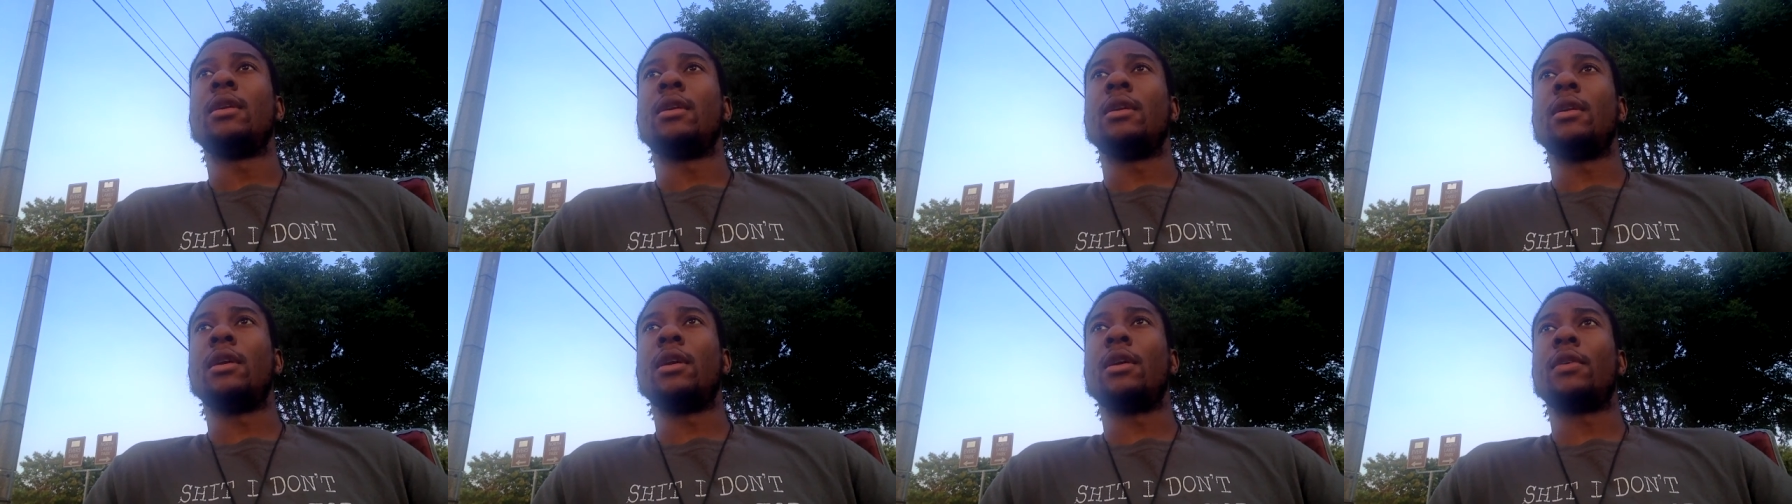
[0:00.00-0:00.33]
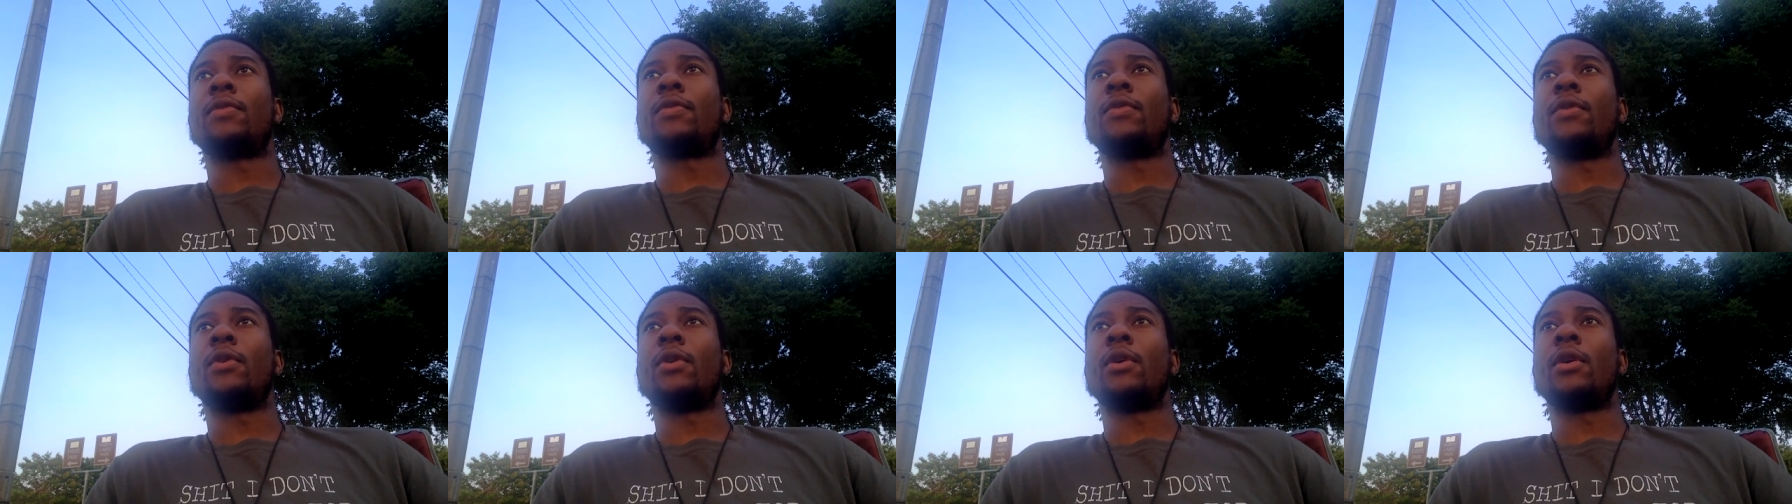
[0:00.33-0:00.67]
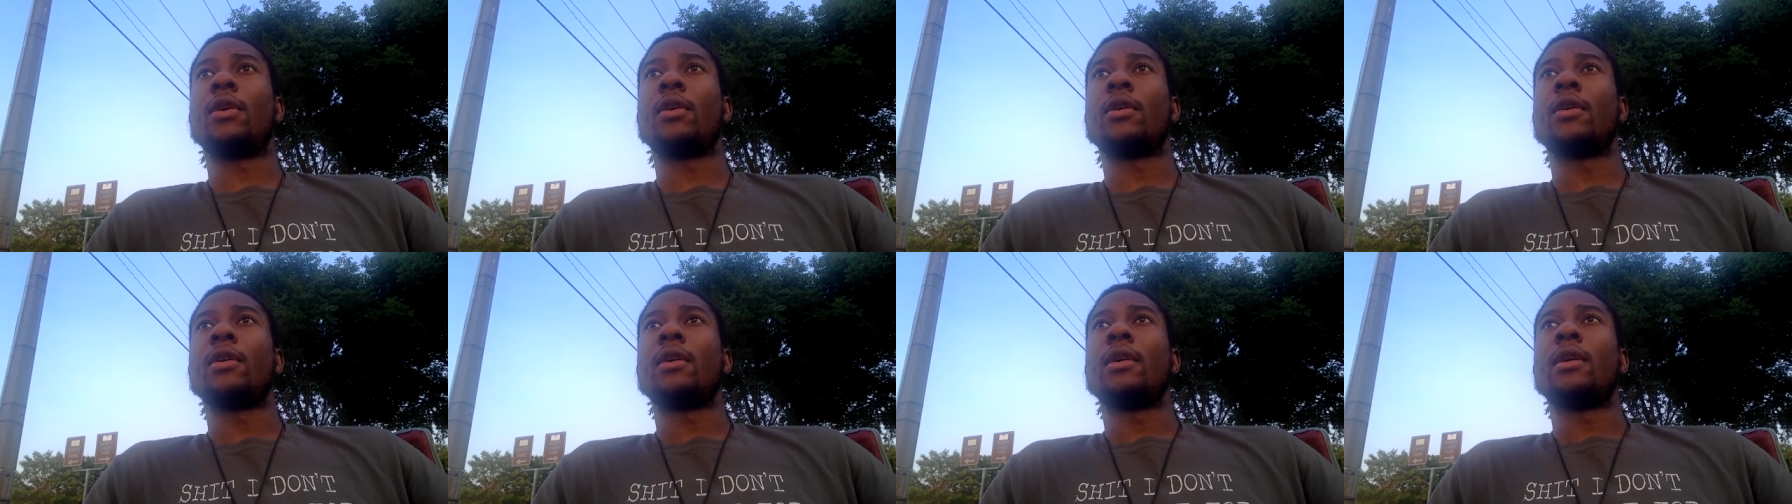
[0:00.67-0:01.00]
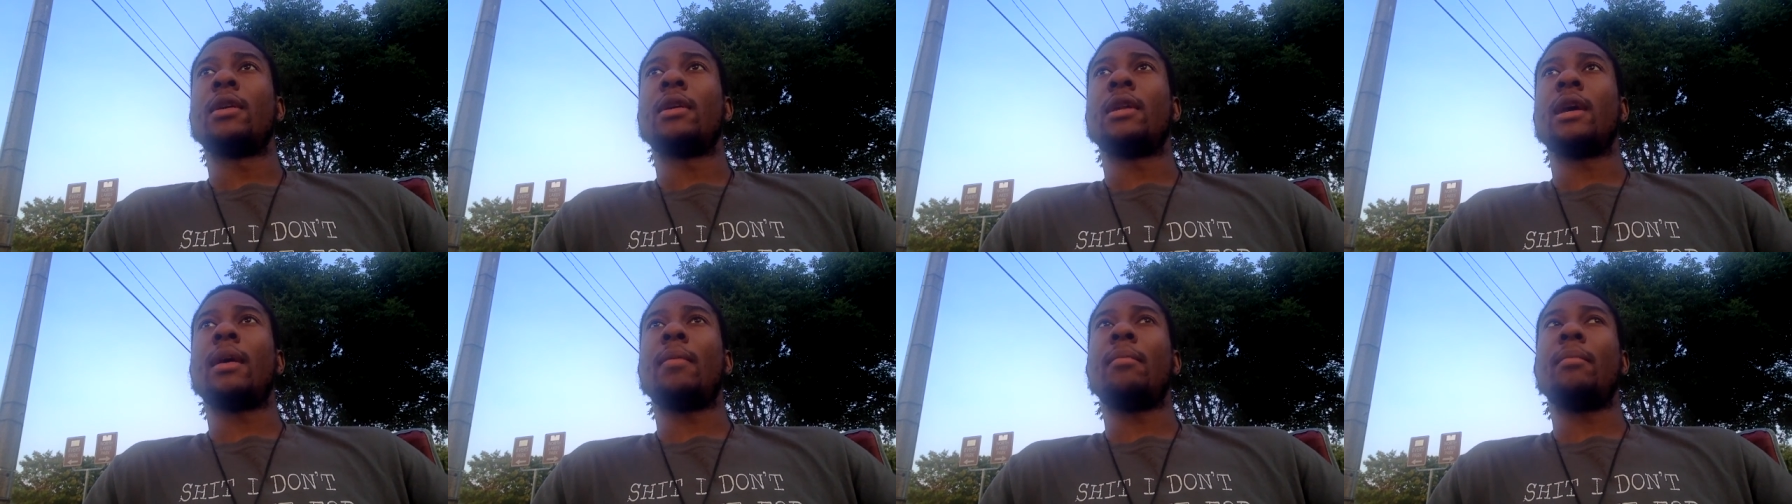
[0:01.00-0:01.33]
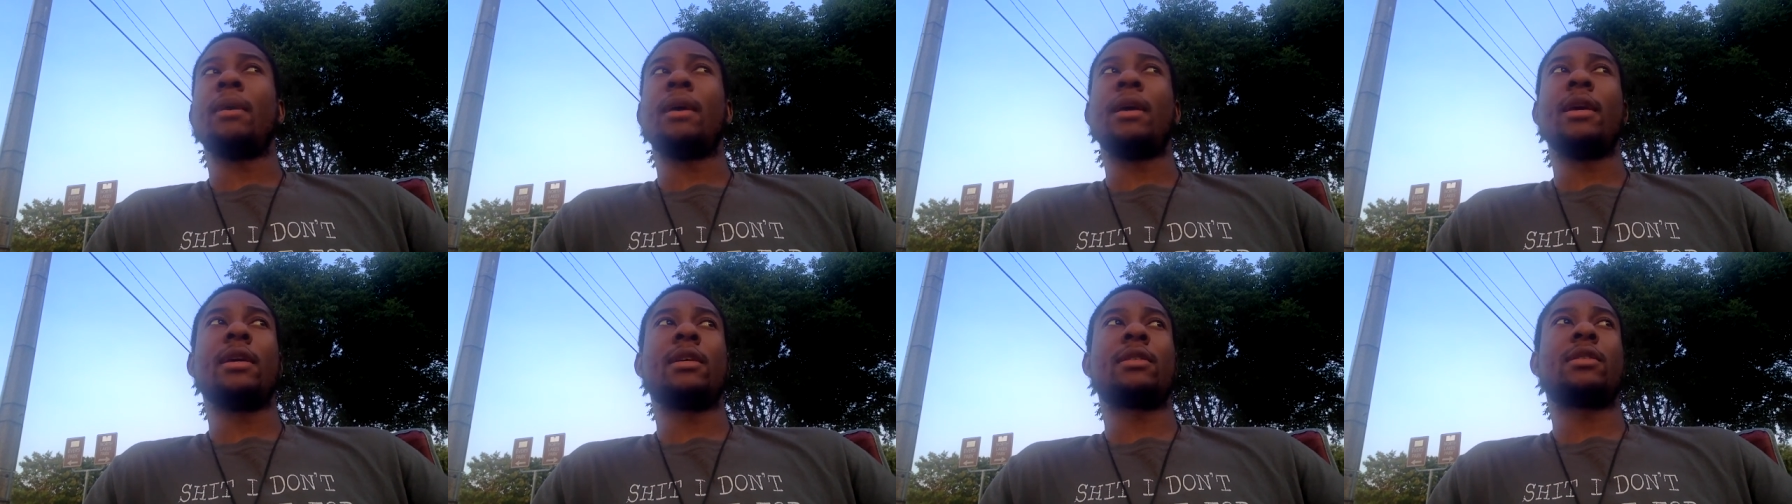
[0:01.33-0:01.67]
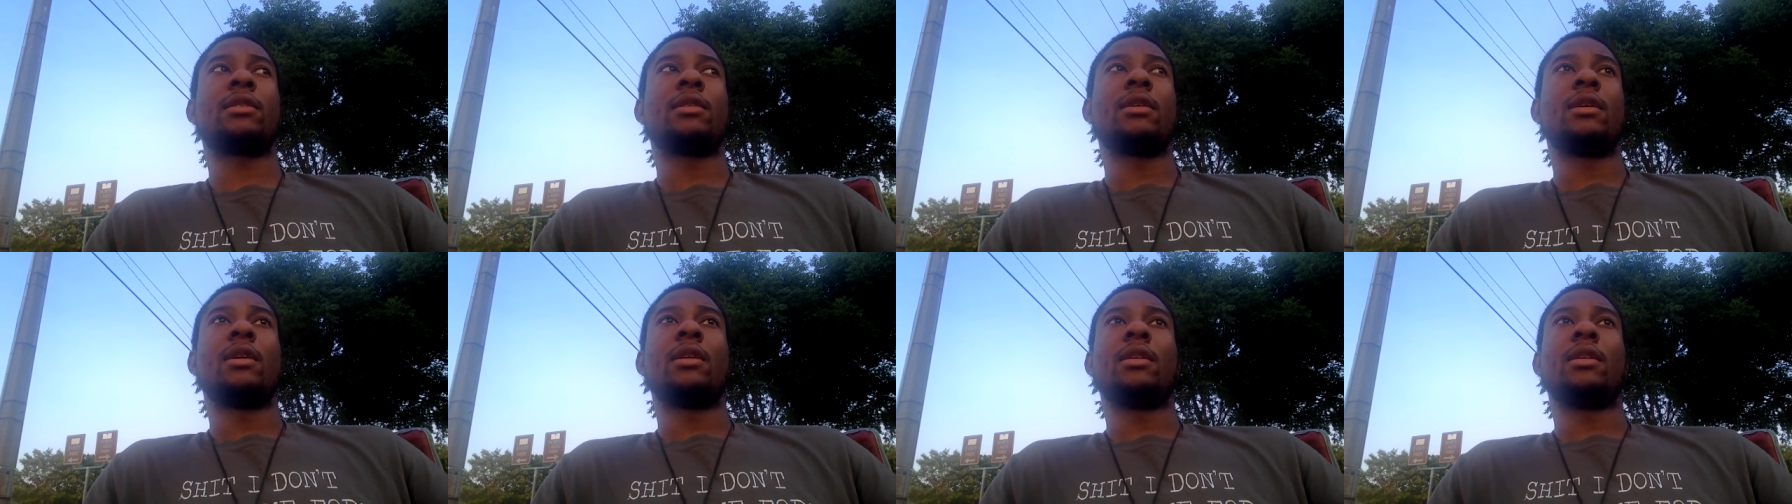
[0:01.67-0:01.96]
Therefore, that makes